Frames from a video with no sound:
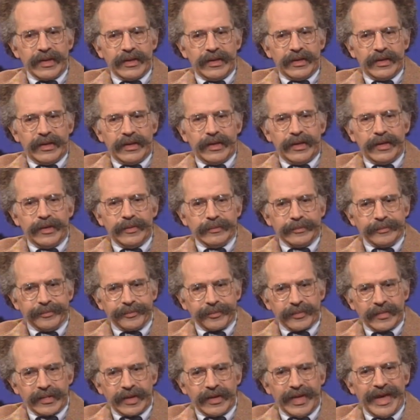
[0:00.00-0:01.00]
um,
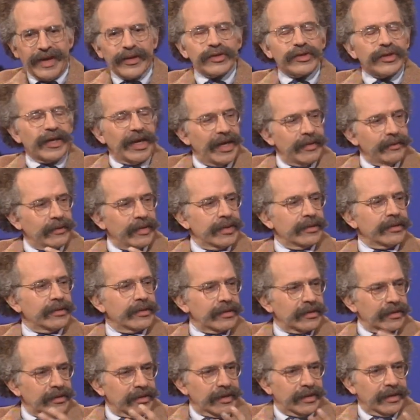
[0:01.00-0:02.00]
entertainment
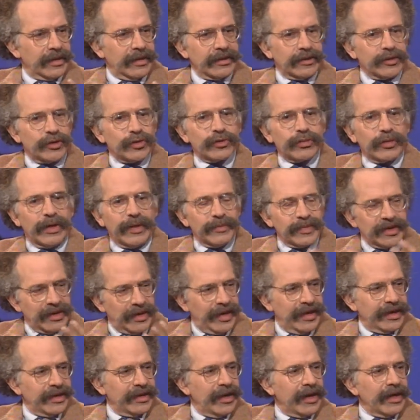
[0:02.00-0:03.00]
uh, trumped
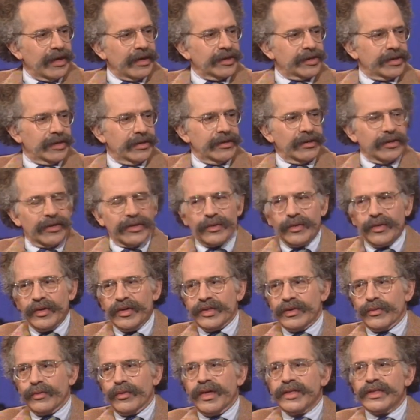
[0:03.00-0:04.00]
ideology. In other
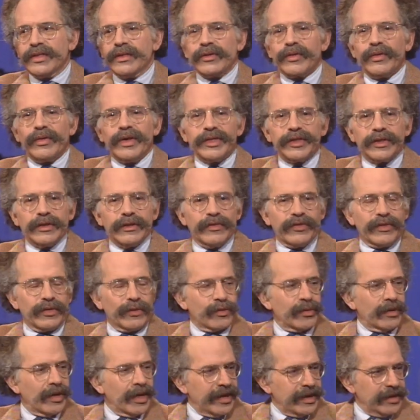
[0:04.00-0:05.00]
words, it wasn't a question of the
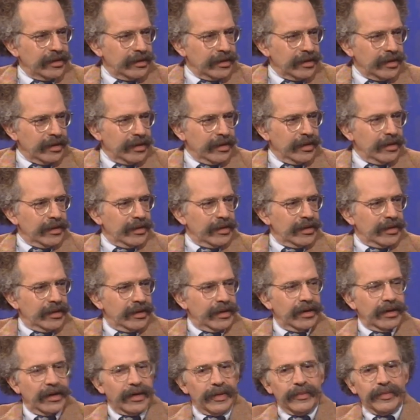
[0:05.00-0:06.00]
right mm -hmm.
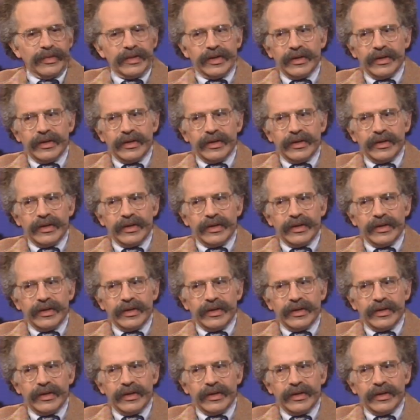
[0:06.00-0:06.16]
um,